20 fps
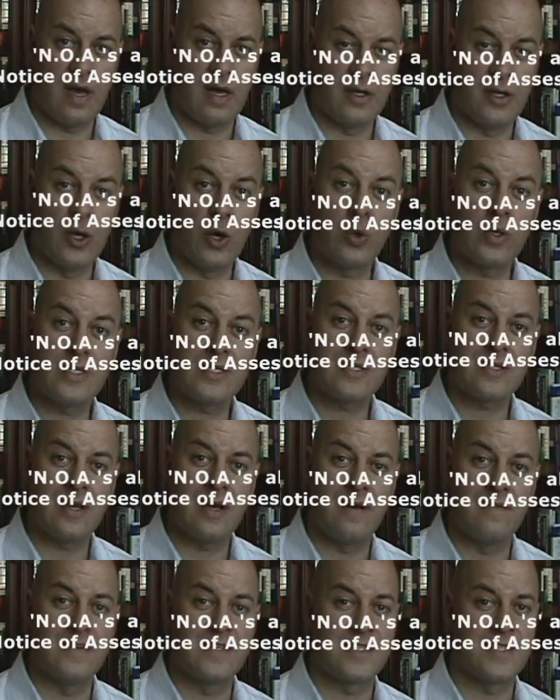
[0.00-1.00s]
notice
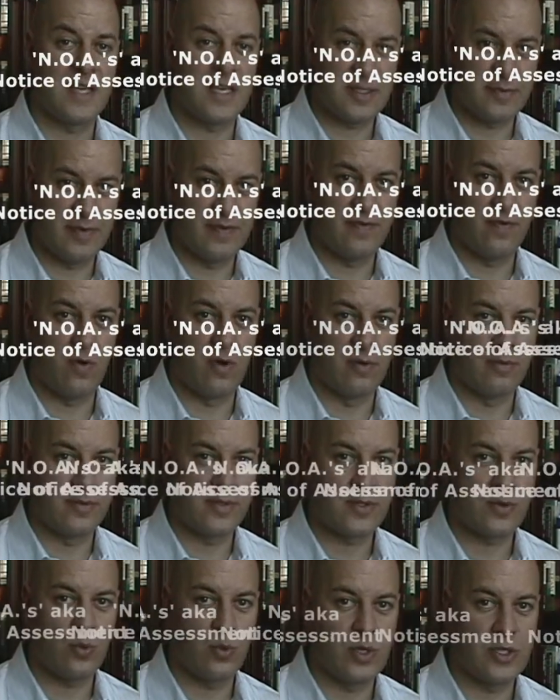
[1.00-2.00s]
of assessment
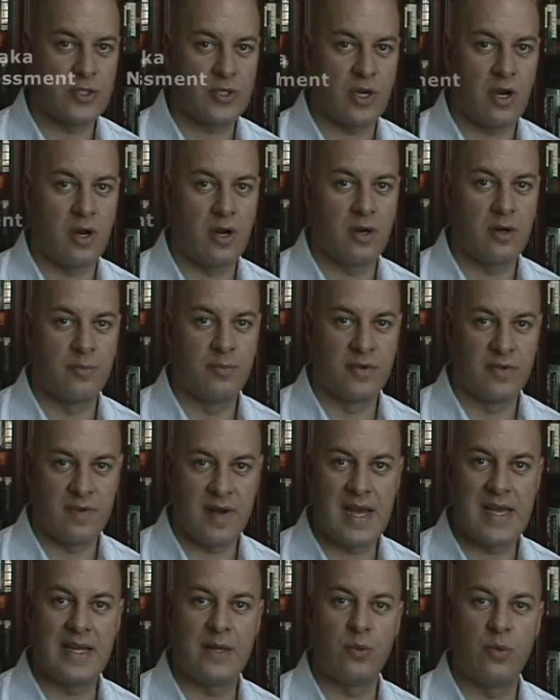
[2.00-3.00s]
forms, which are
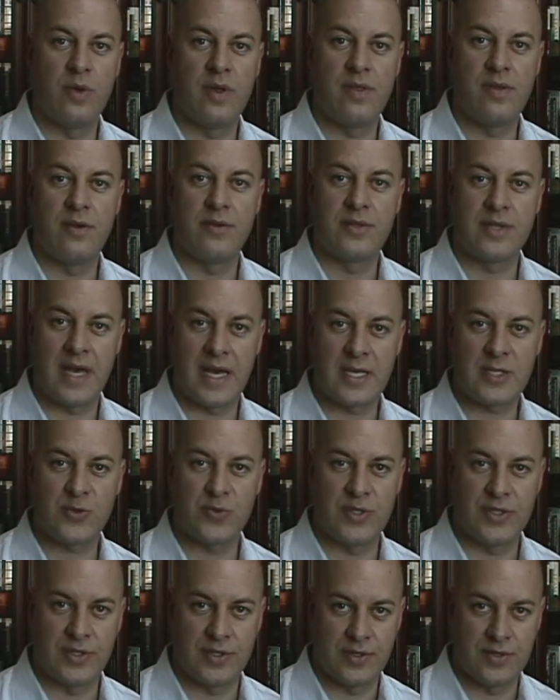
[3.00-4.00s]
provided with your tax
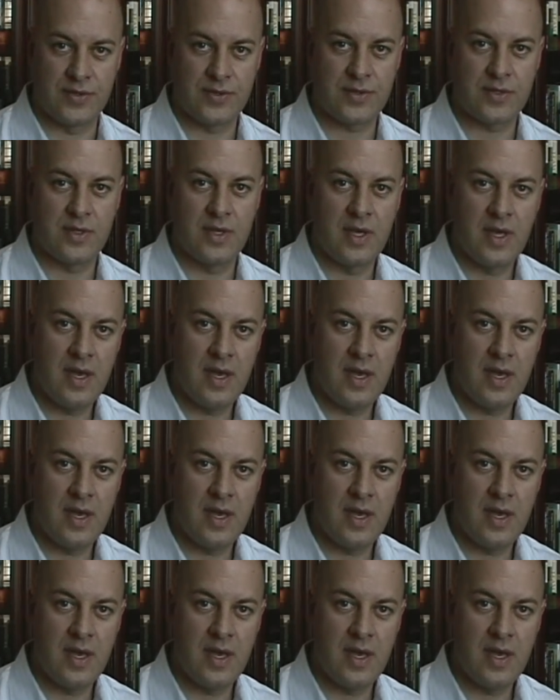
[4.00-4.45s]
returns.